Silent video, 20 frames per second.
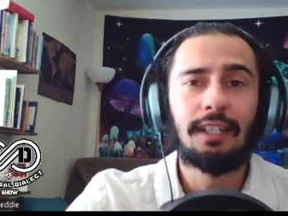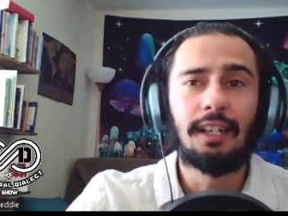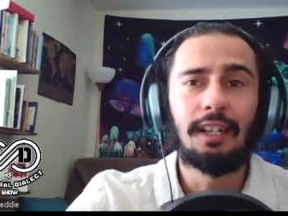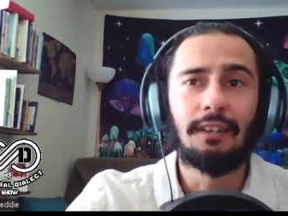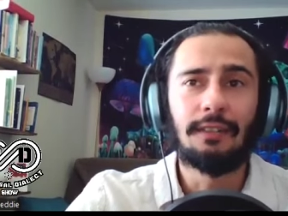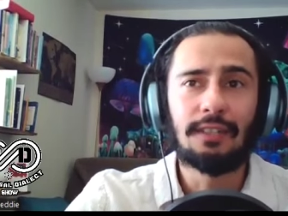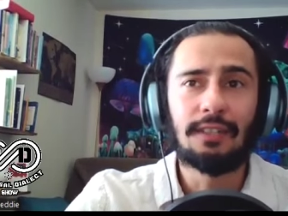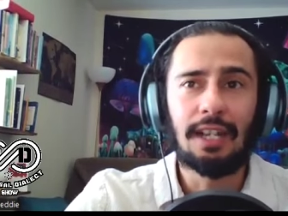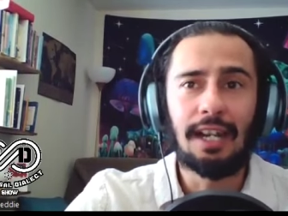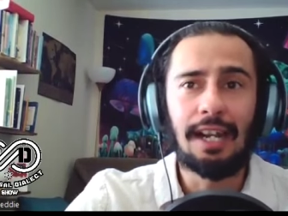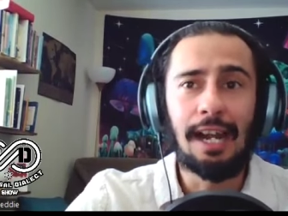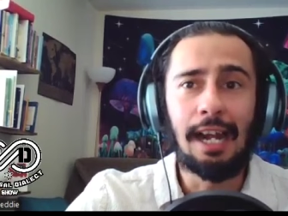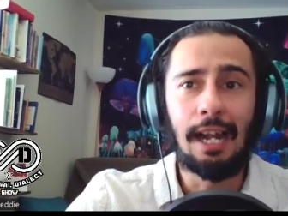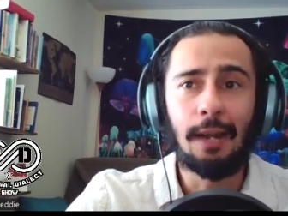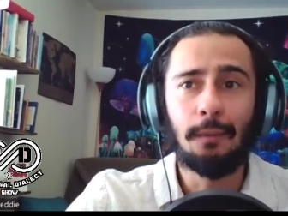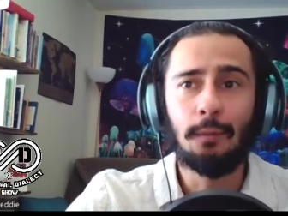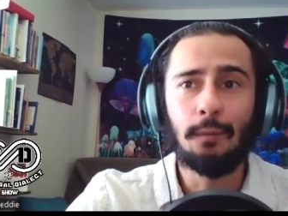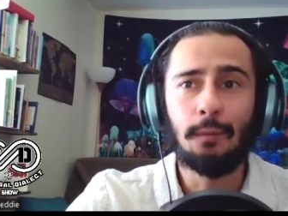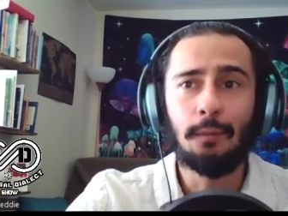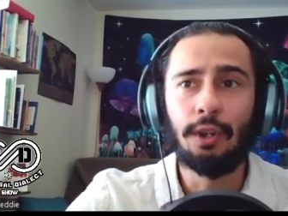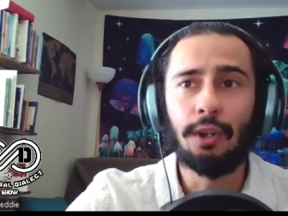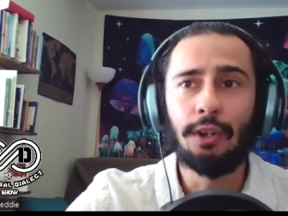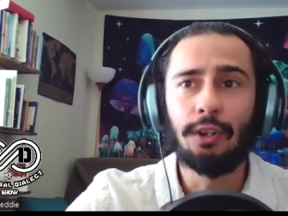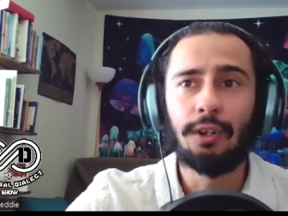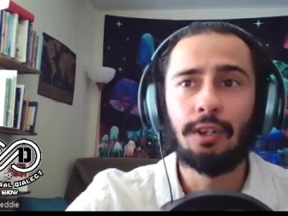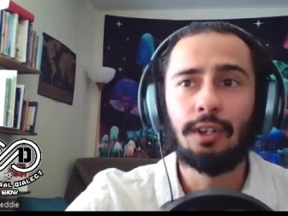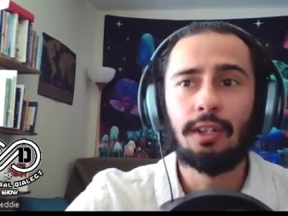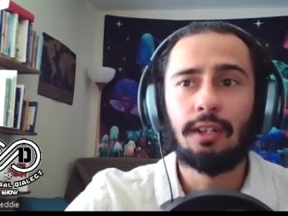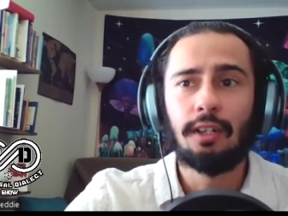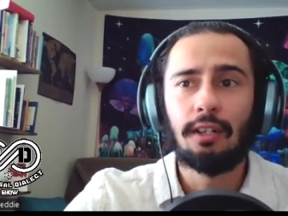of time
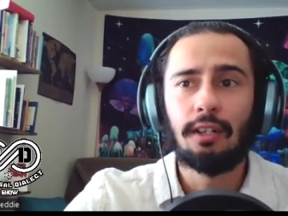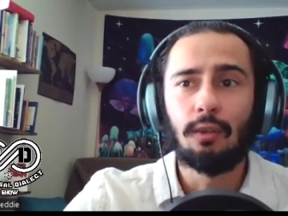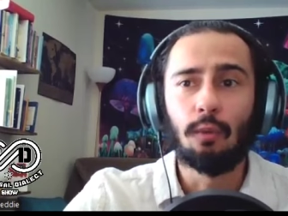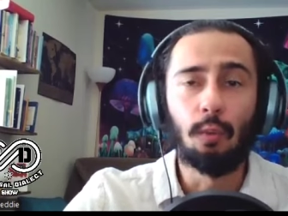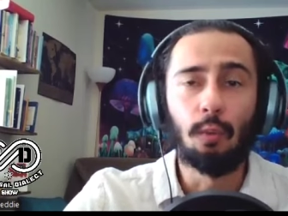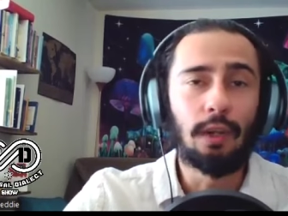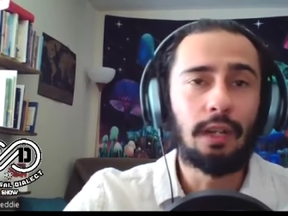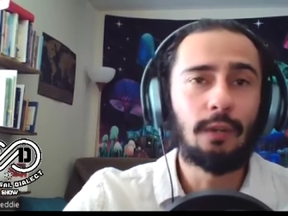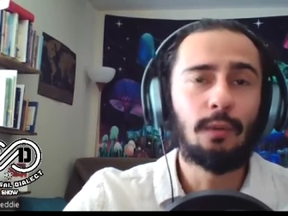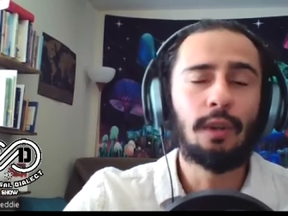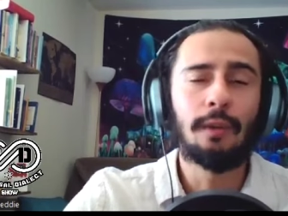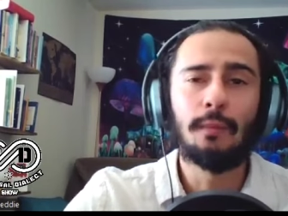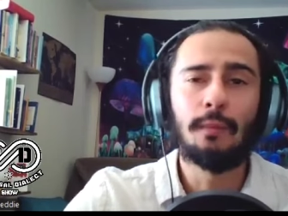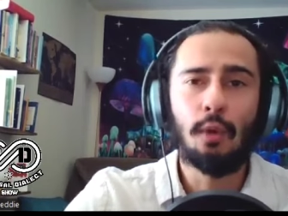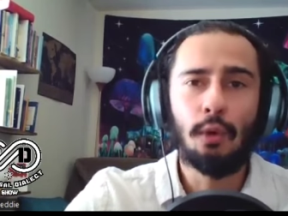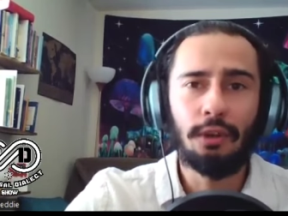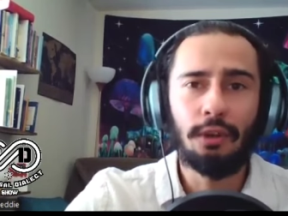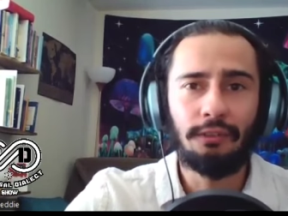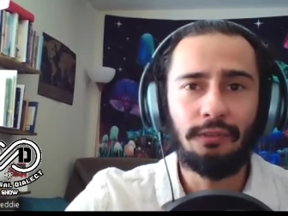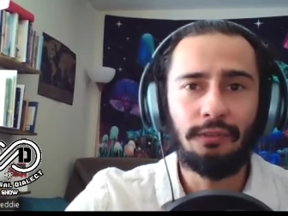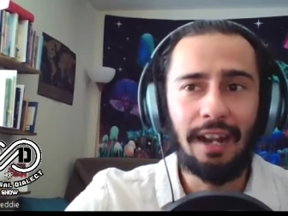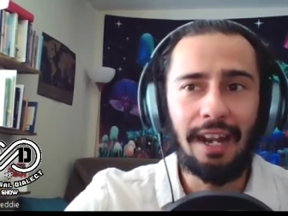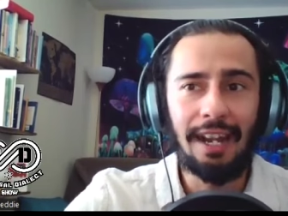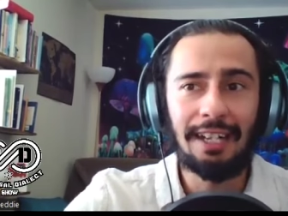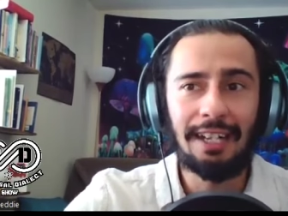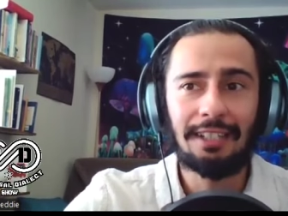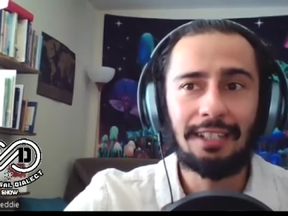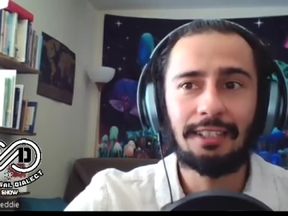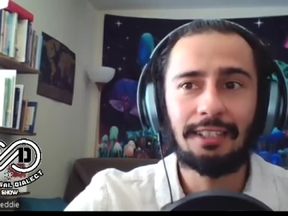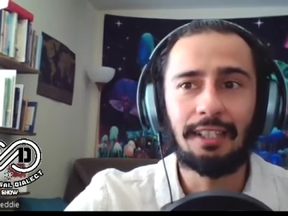where we were more
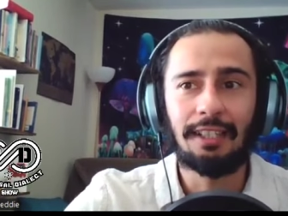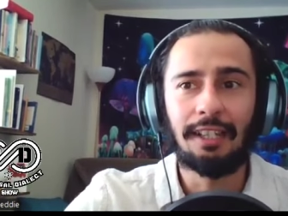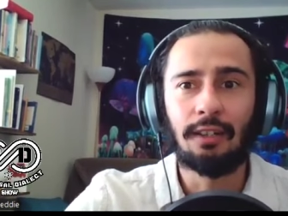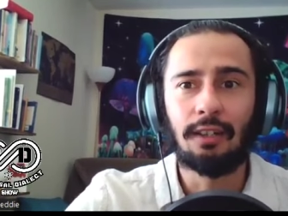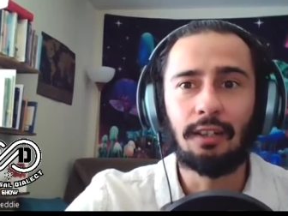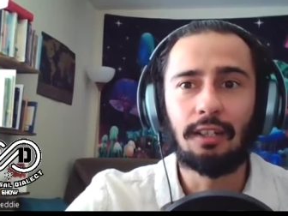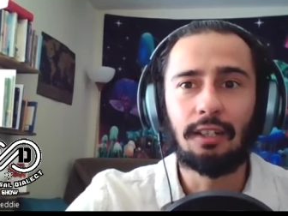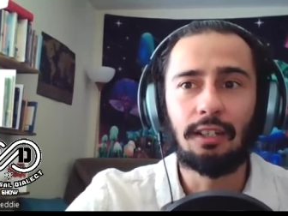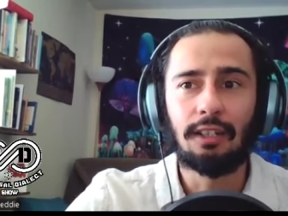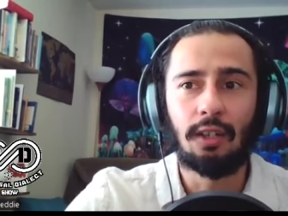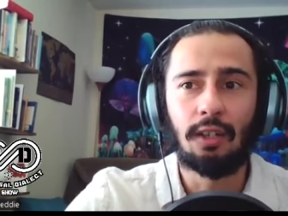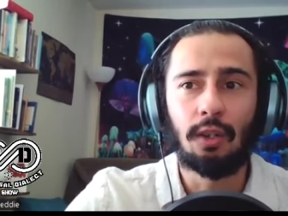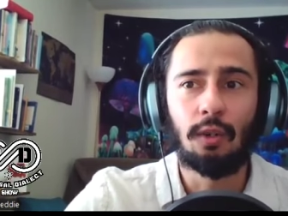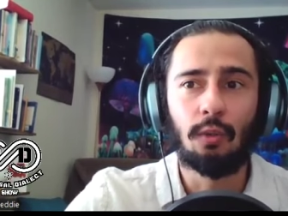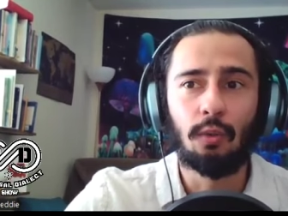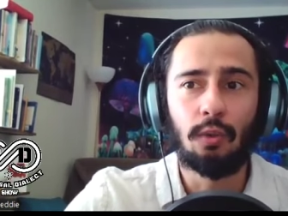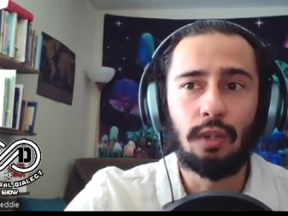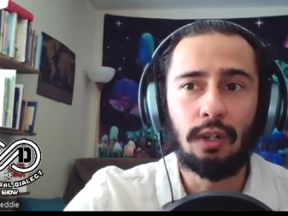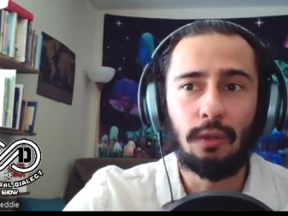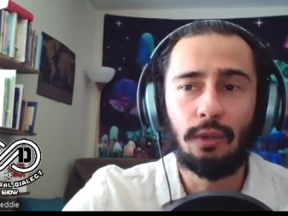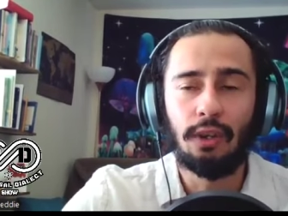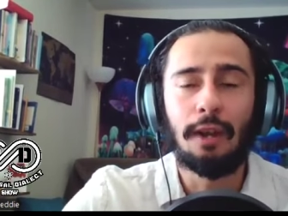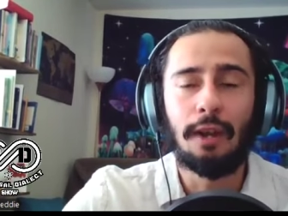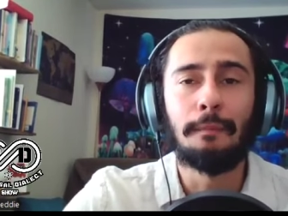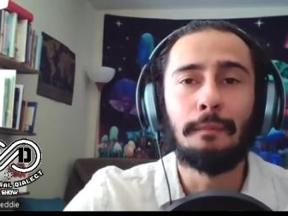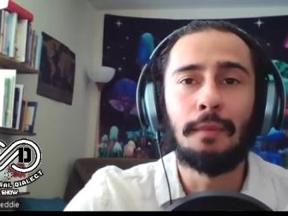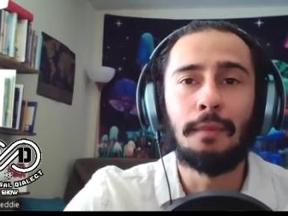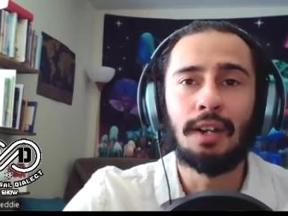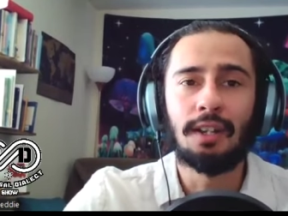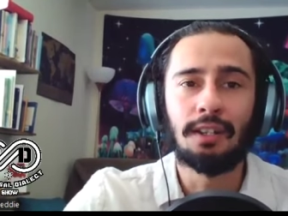advanced and, you know, we were
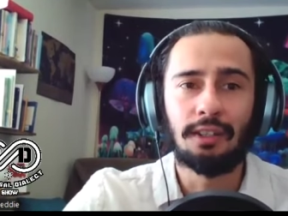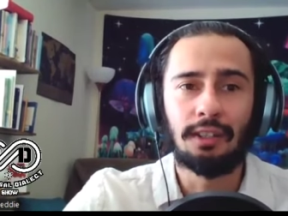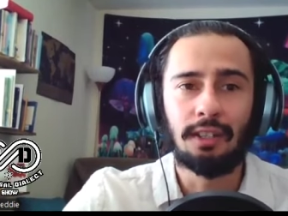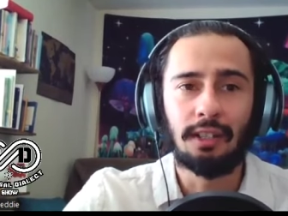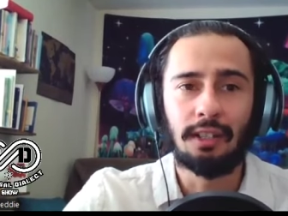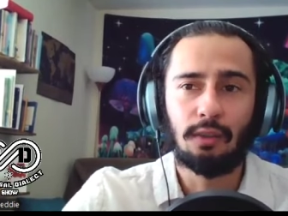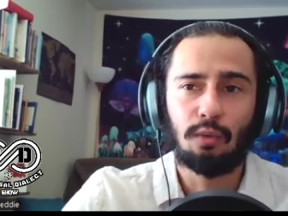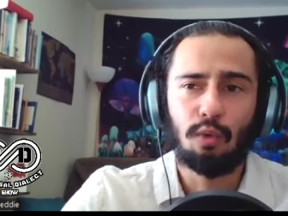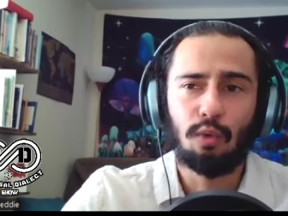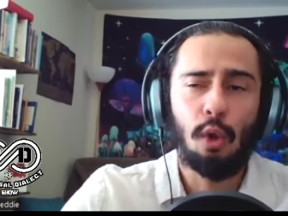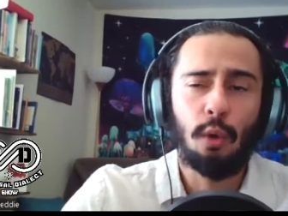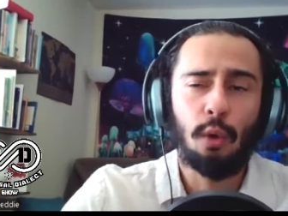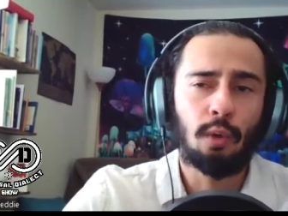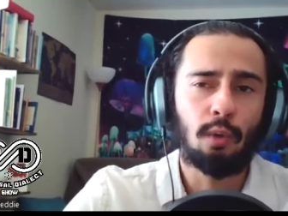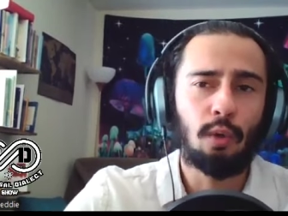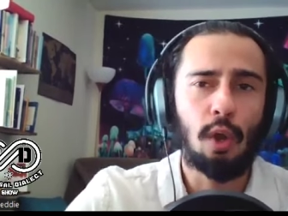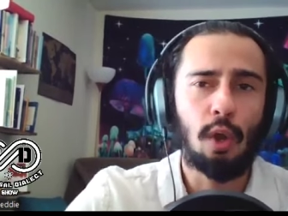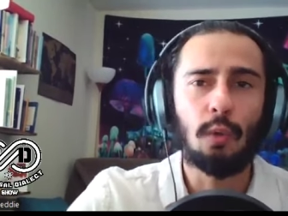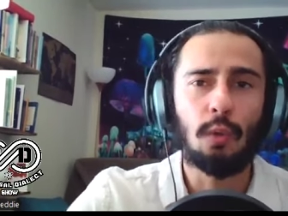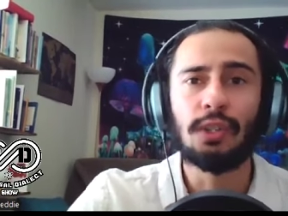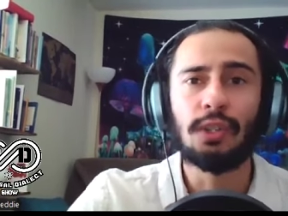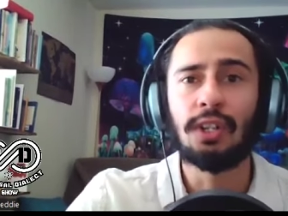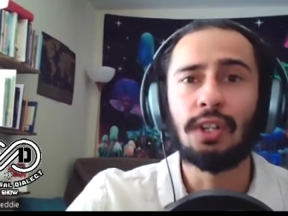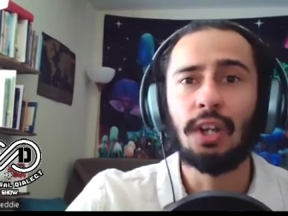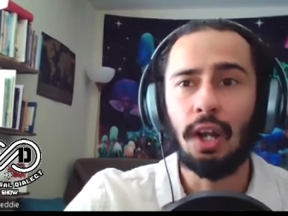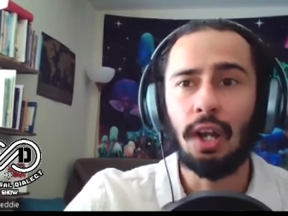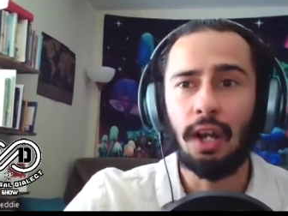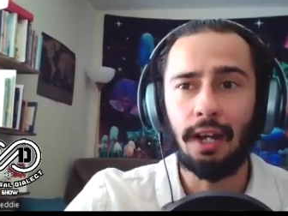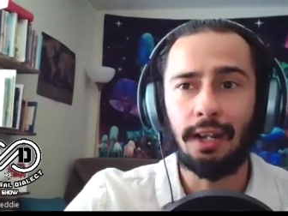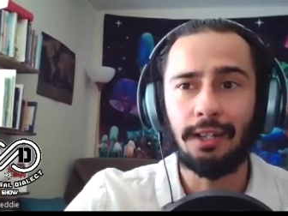among the quote unquote
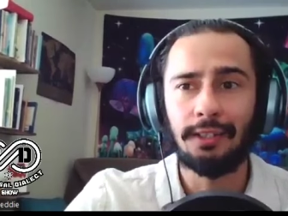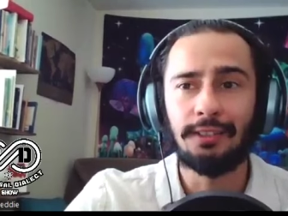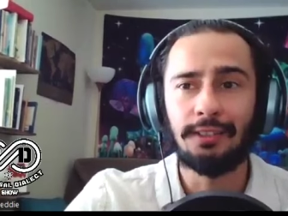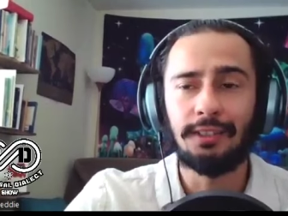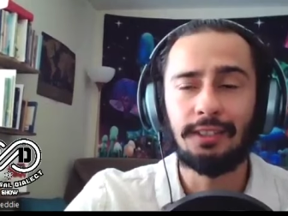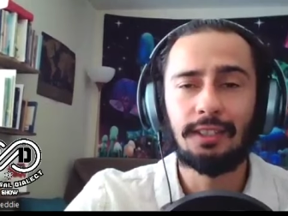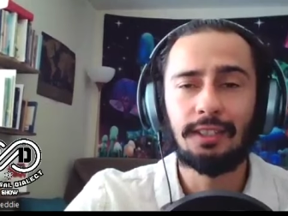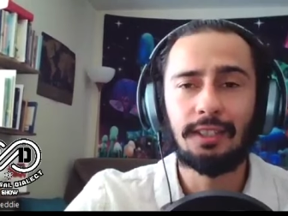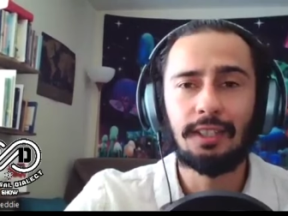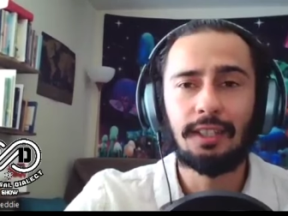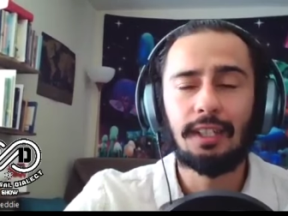gods.